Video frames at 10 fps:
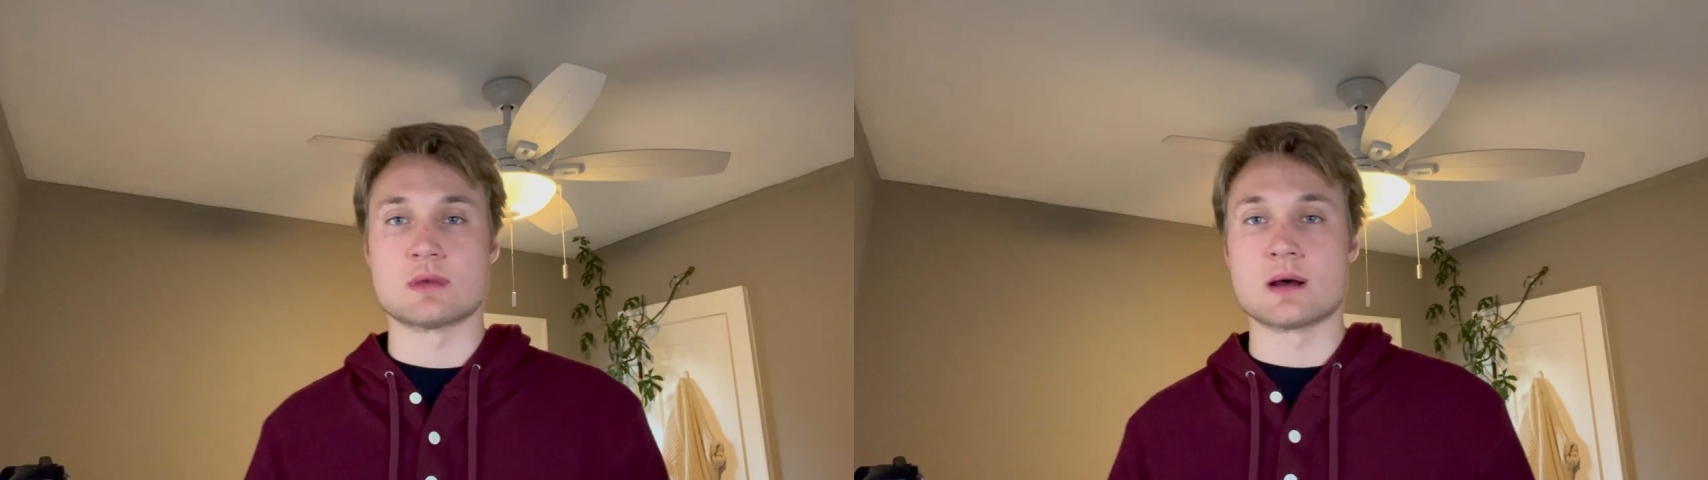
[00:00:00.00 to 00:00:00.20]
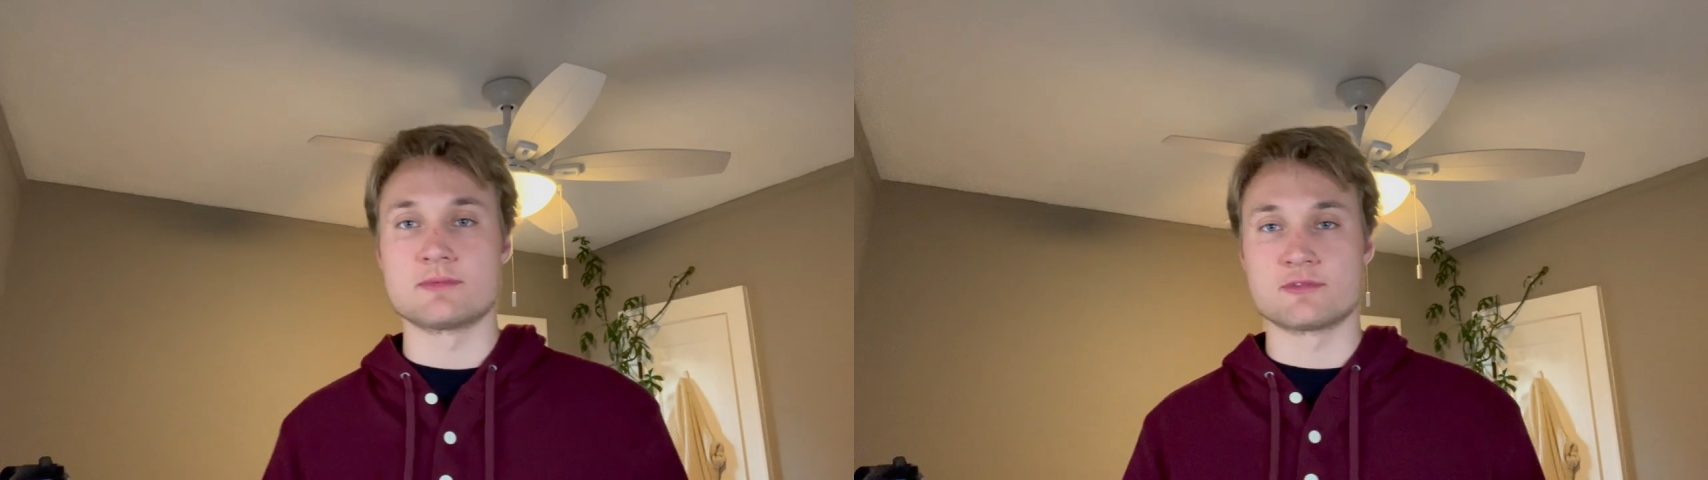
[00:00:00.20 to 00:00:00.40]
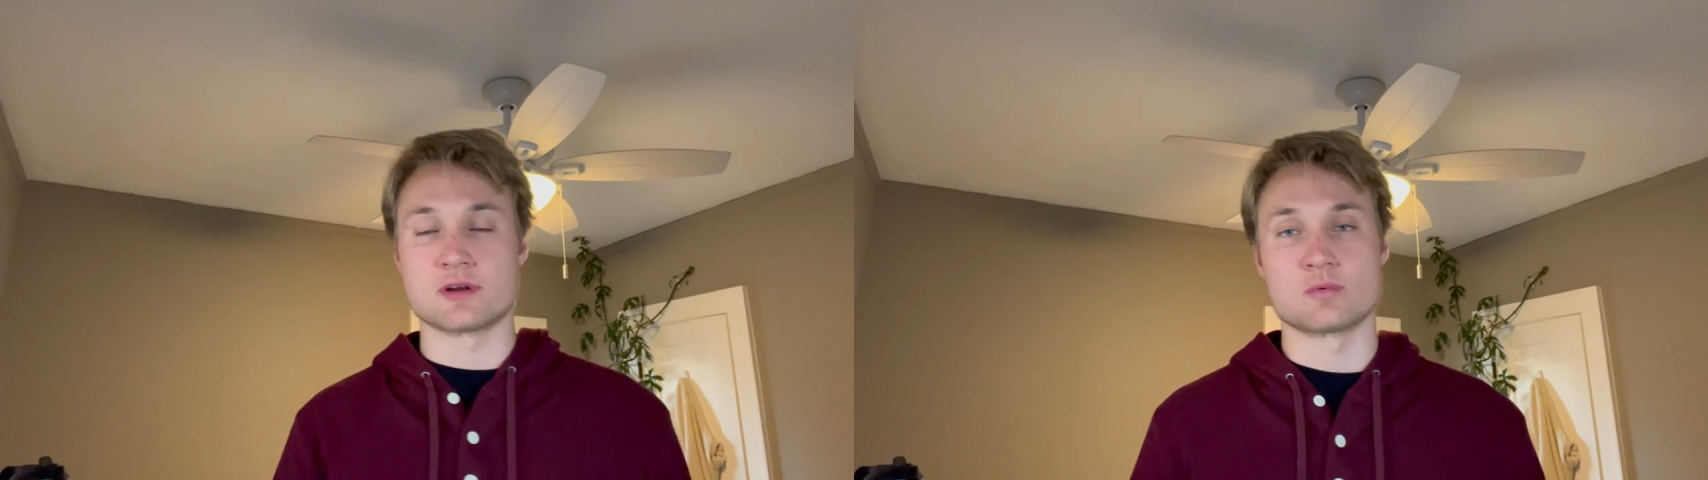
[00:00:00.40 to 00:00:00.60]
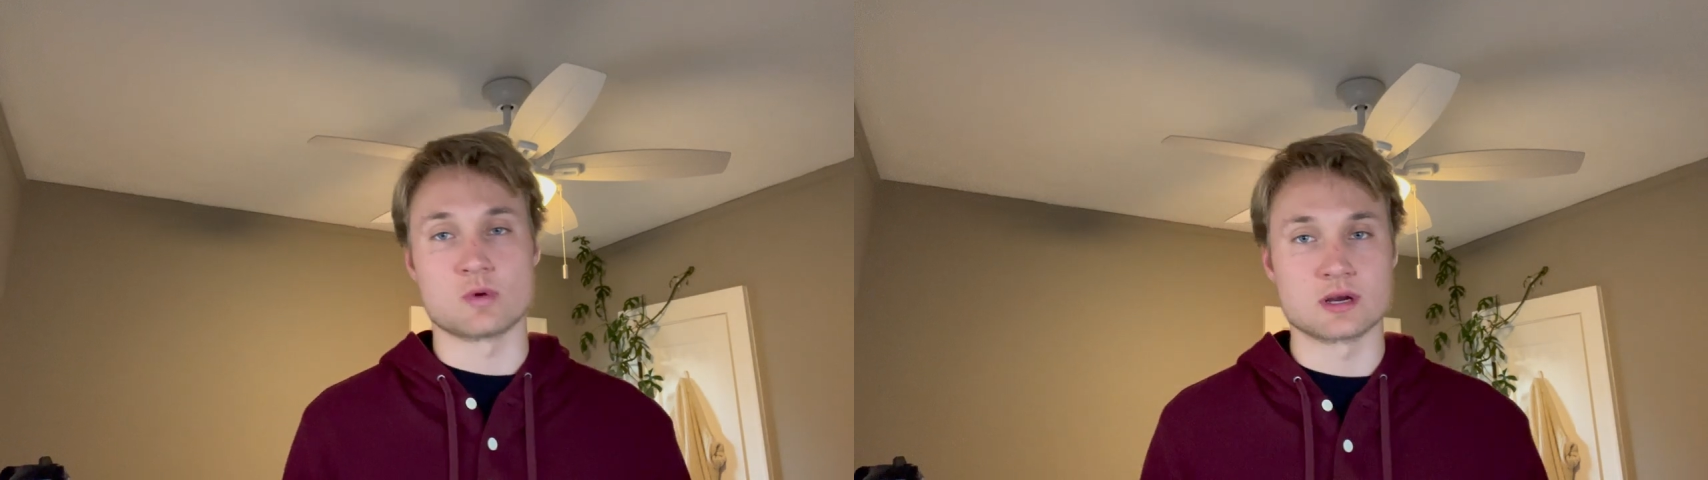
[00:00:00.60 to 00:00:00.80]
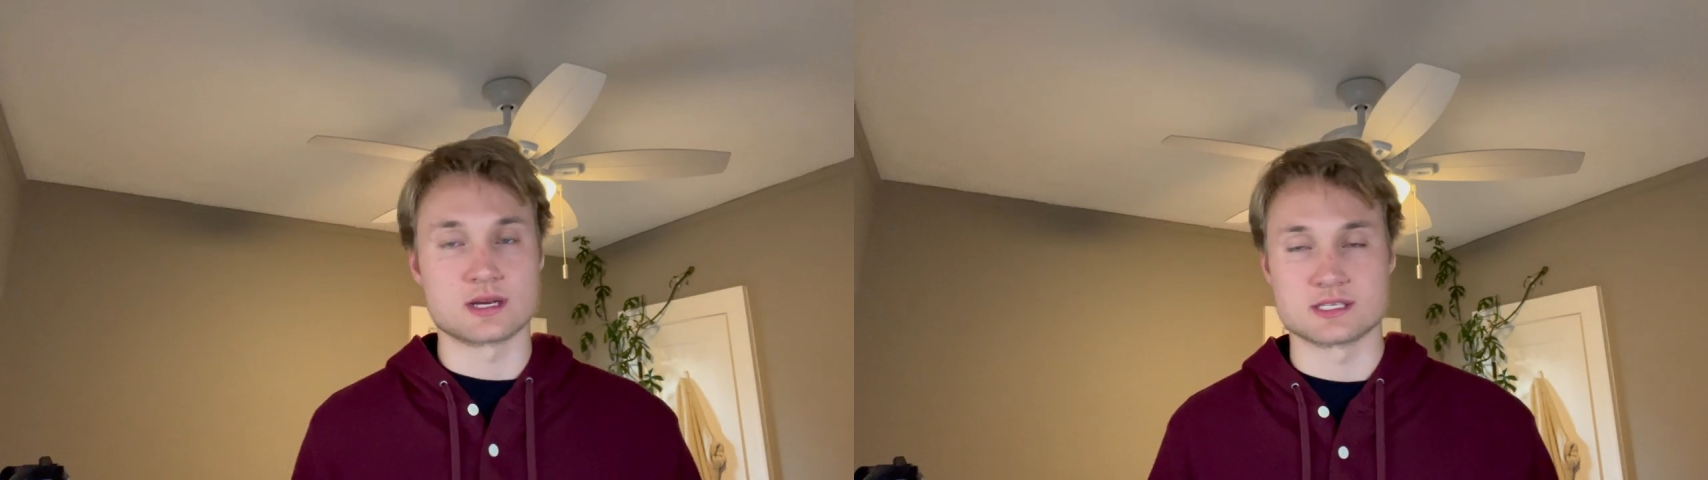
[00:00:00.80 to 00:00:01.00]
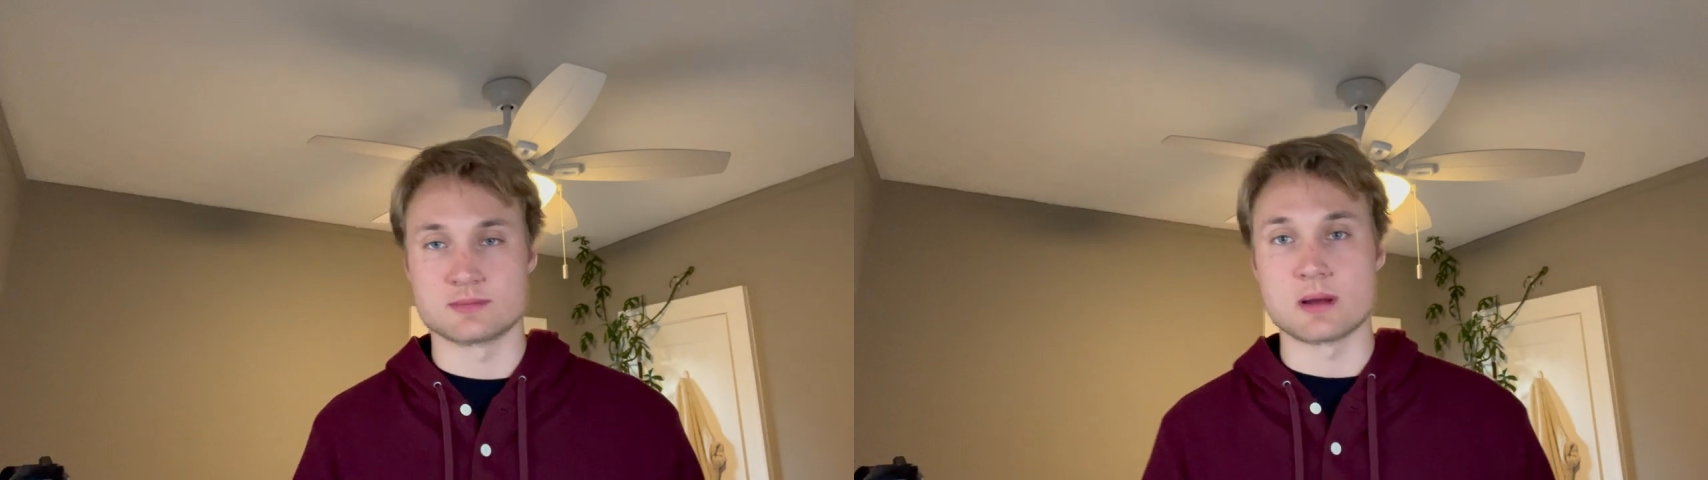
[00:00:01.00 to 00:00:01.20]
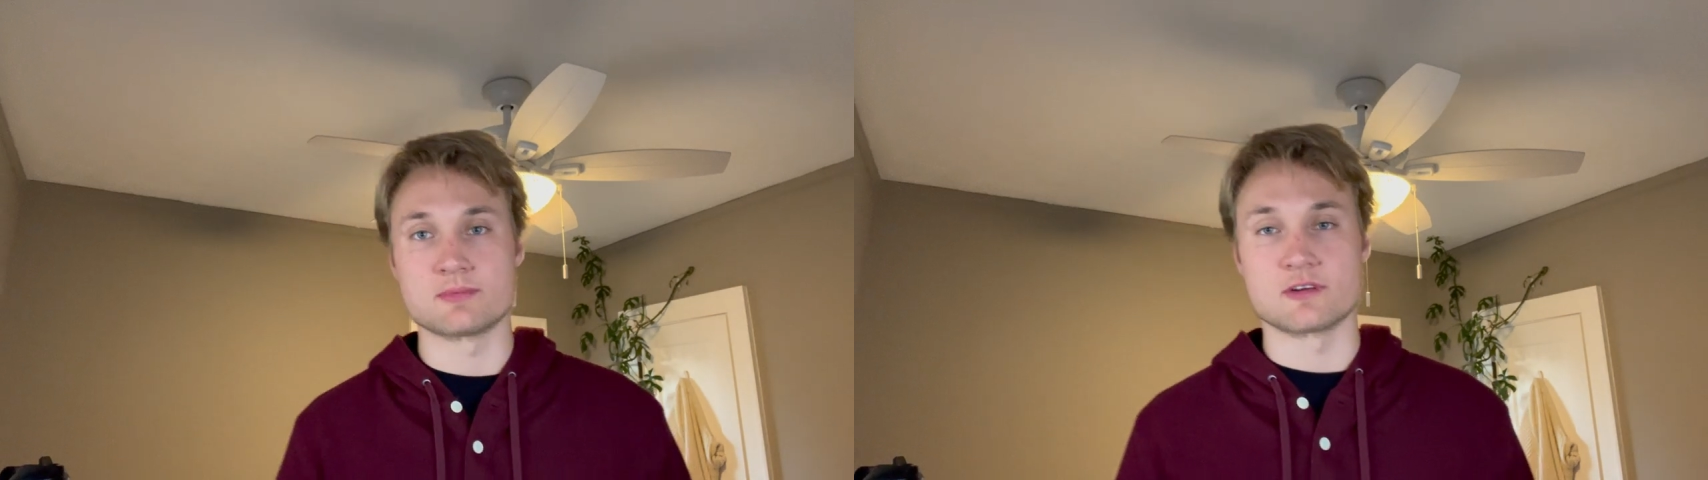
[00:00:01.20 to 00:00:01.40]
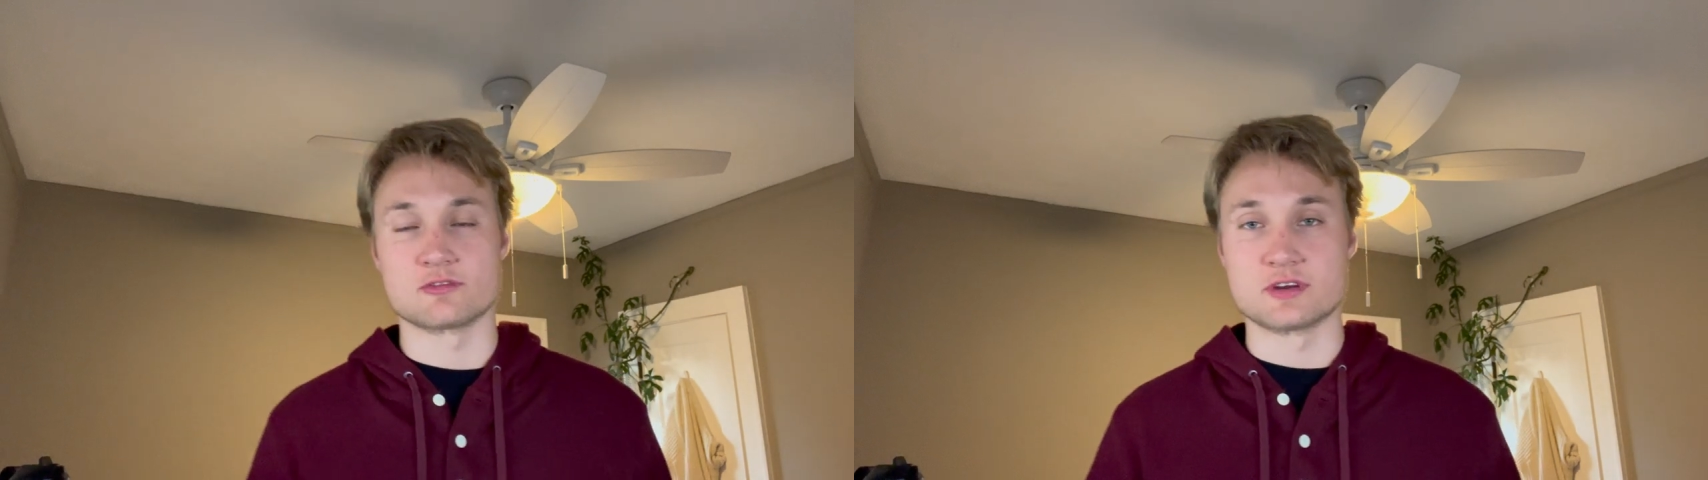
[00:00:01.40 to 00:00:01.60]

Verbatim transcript: upfront work and some upfront